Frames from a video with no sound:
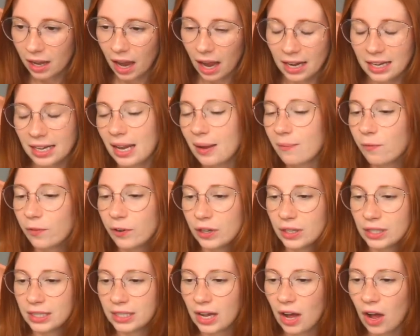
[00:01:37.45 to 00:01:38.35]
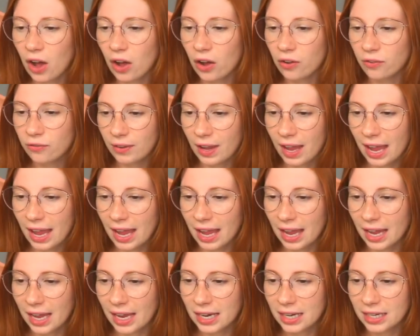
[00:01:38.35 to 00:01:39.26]
a name for yourself
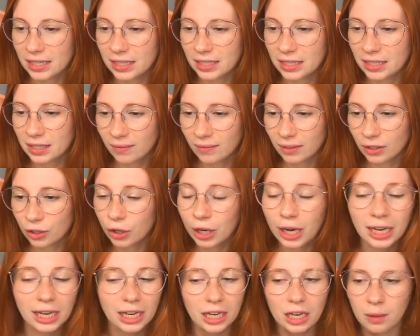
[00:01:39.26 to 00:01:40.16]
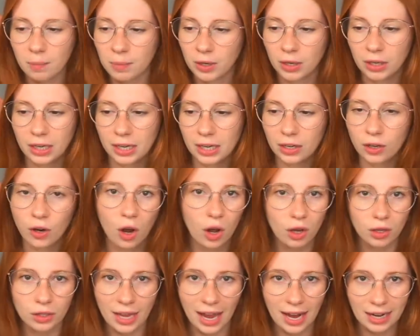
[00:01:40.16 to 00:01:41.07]
and creating community and
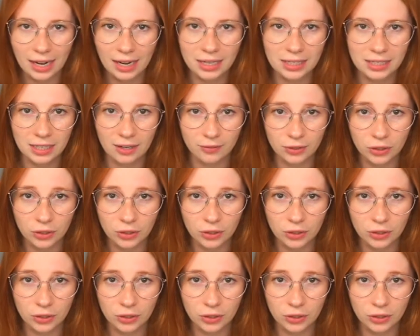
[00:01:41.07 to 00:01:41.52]
all that kind of stuff.